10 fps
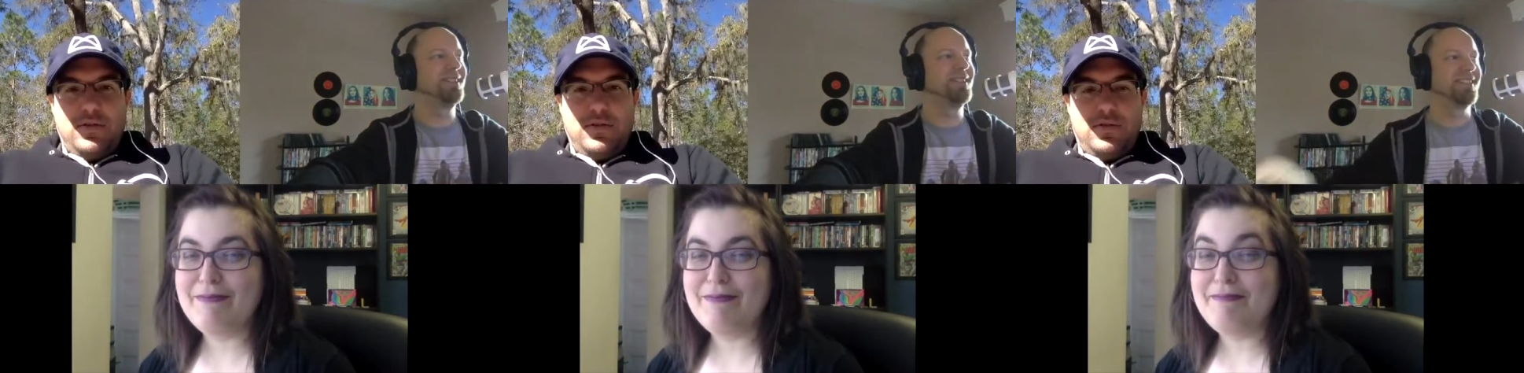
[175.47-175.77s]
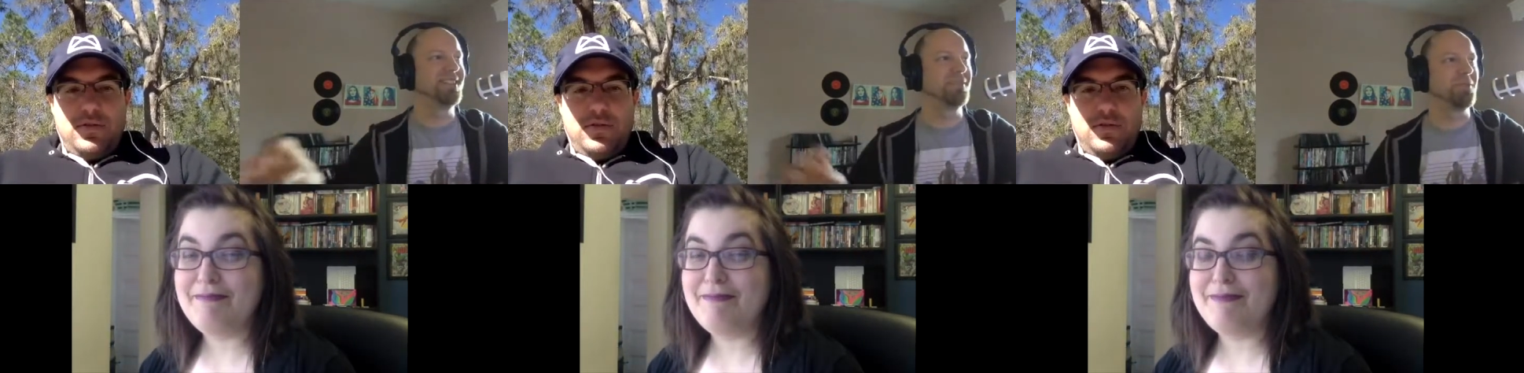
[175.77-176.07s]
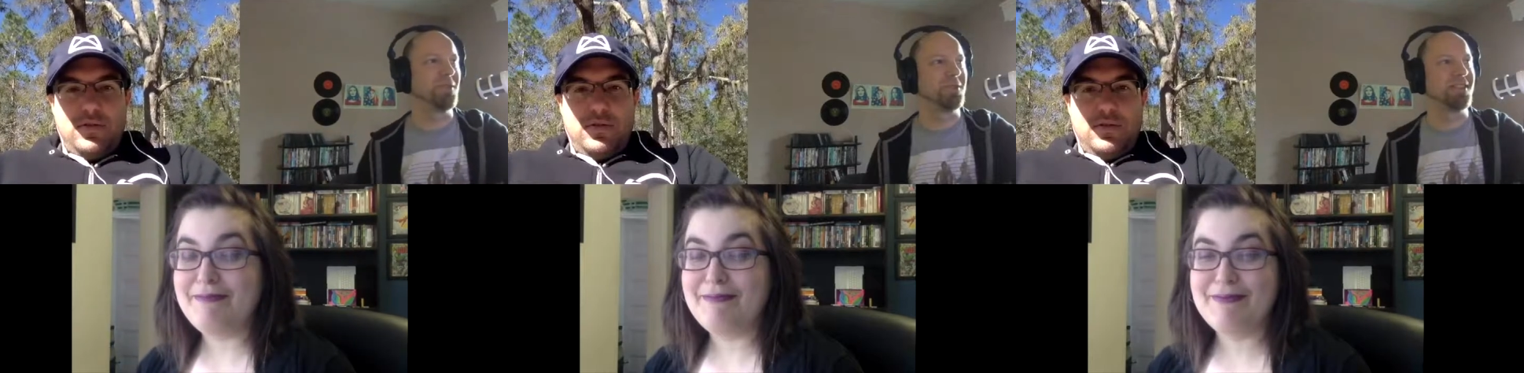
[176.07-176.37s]
Speaker 1: This is one
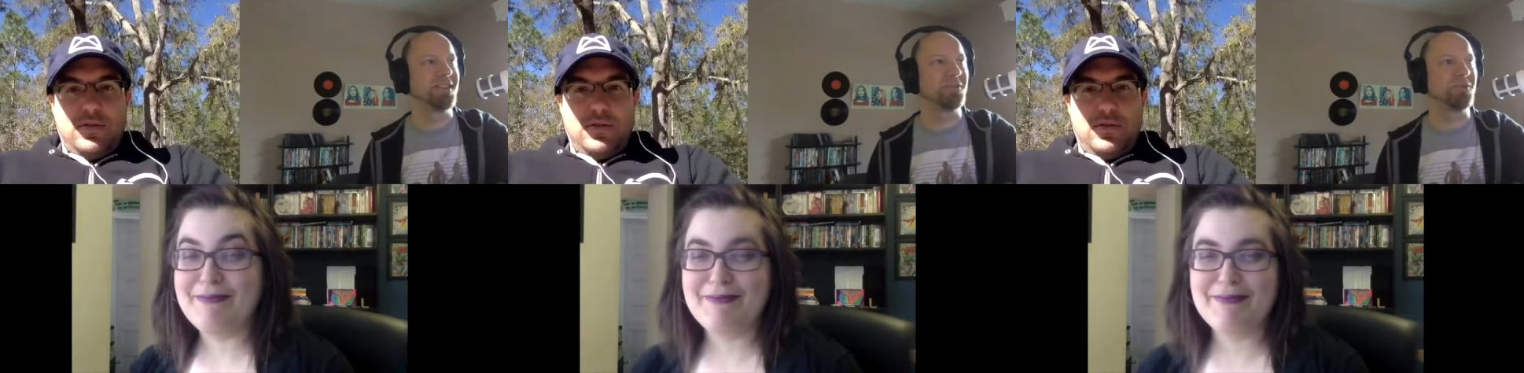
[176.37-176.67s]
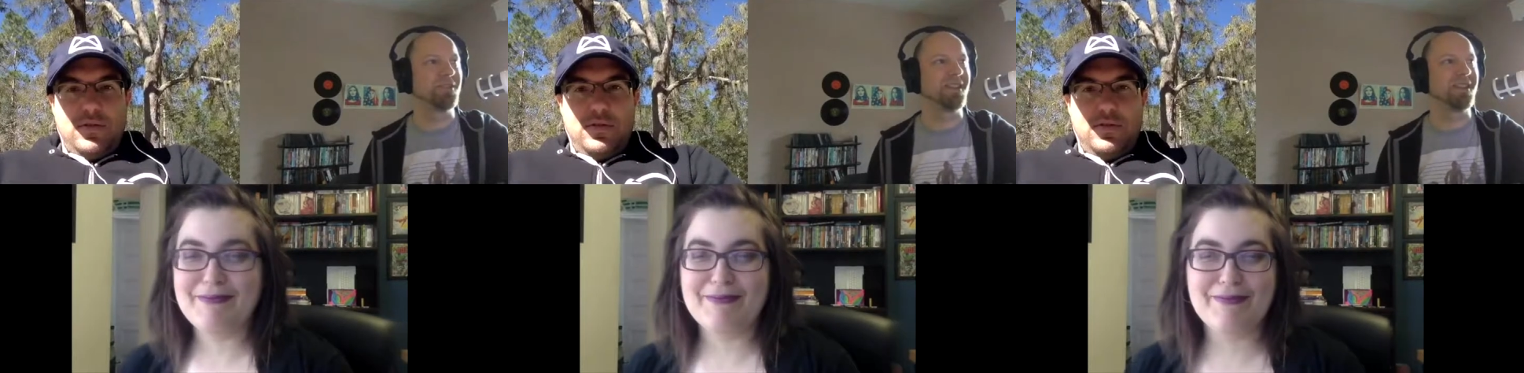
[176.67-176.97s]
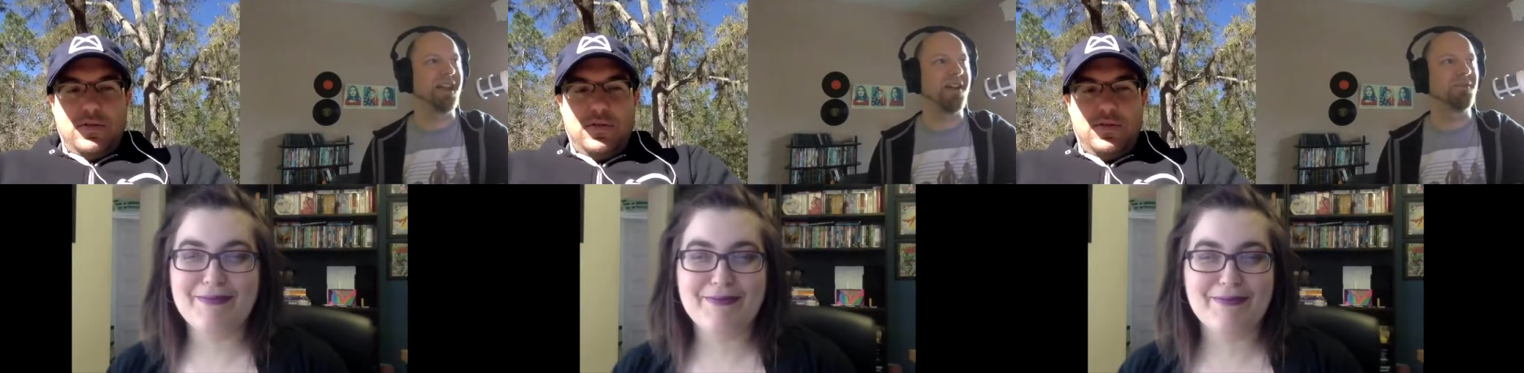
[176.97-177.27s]
of those things where like
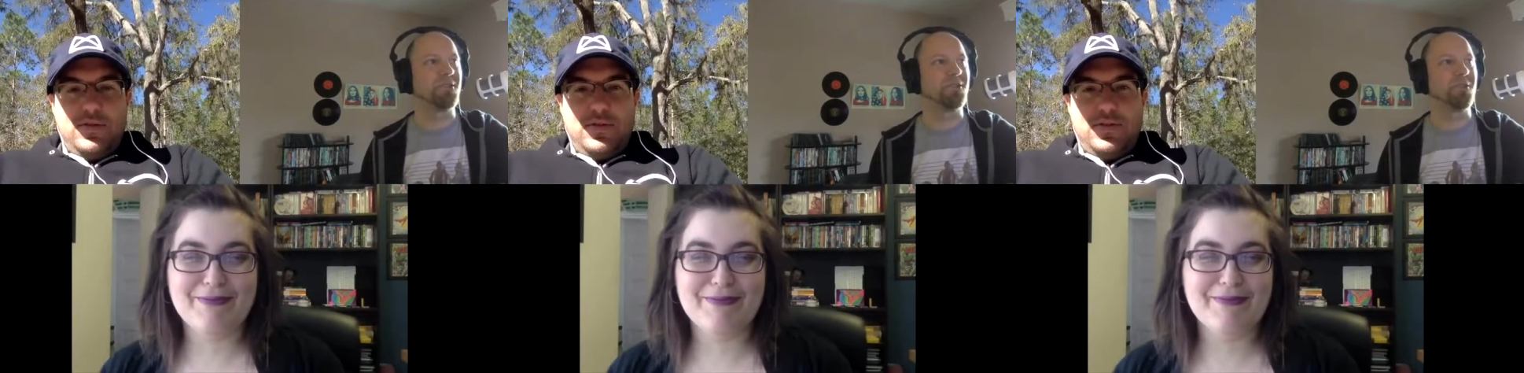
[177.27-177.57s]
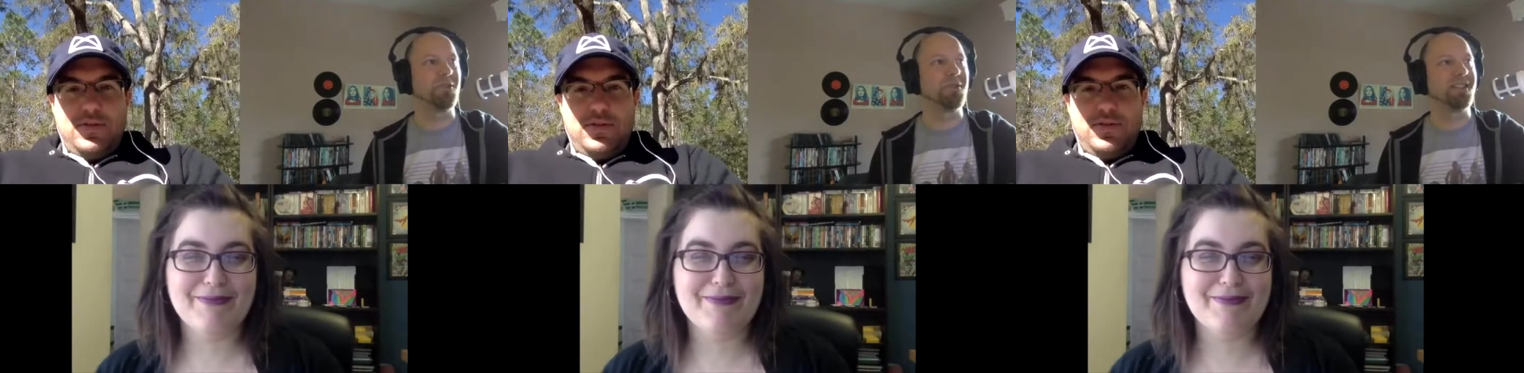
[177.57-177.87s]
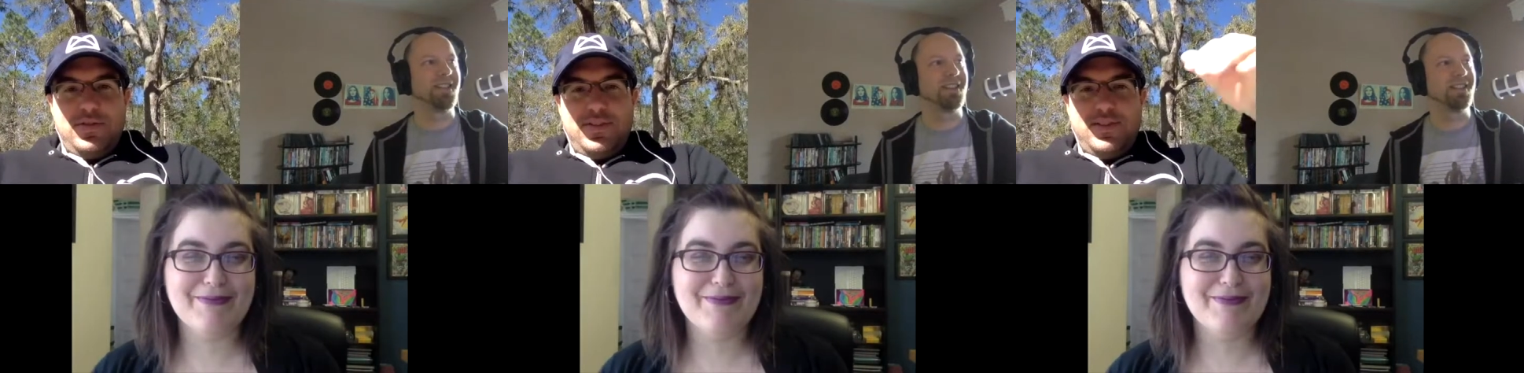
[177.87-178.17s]
half the show is a
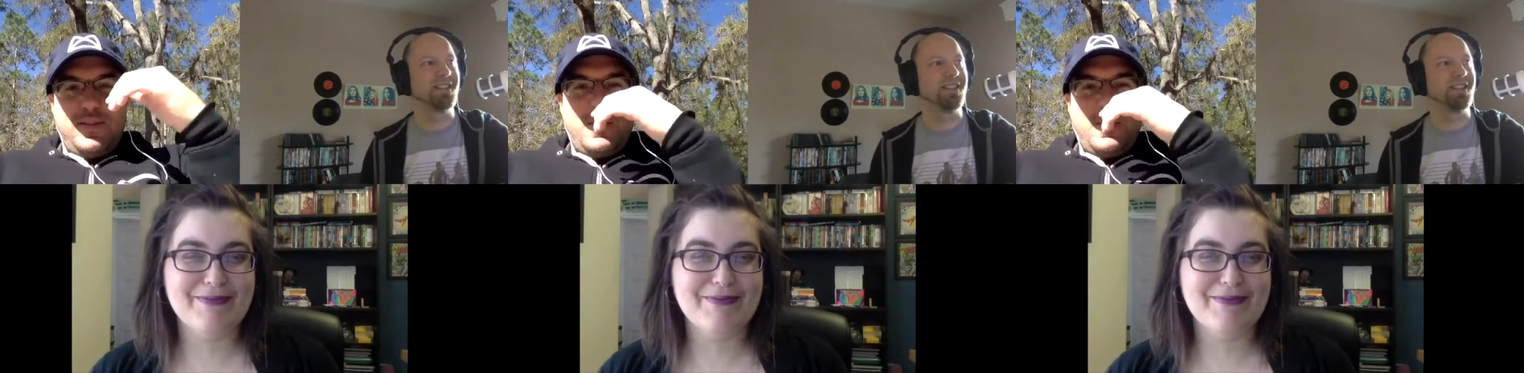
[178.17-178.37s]
test to see